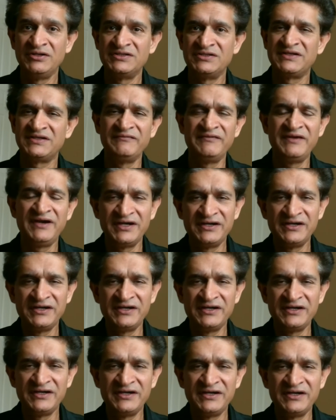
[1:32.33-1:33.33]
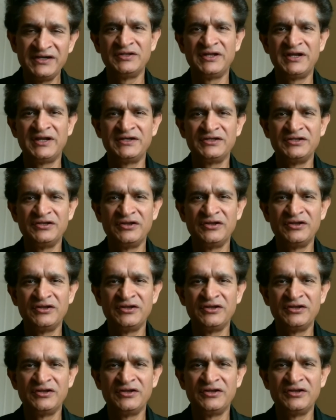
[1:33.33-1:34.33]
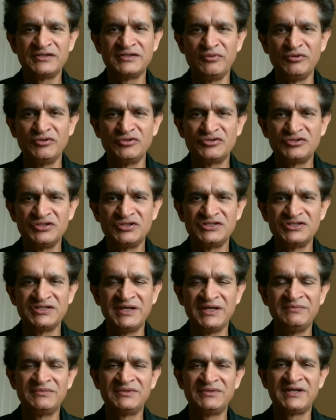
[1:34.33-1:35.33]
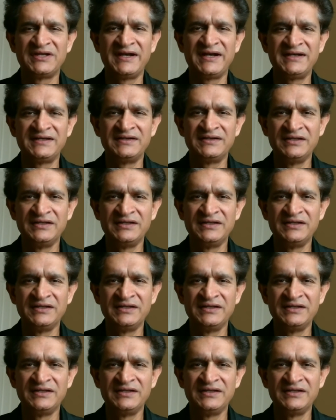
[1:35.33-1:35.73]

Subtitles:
somewhere different so that you're not exposed to the same threat.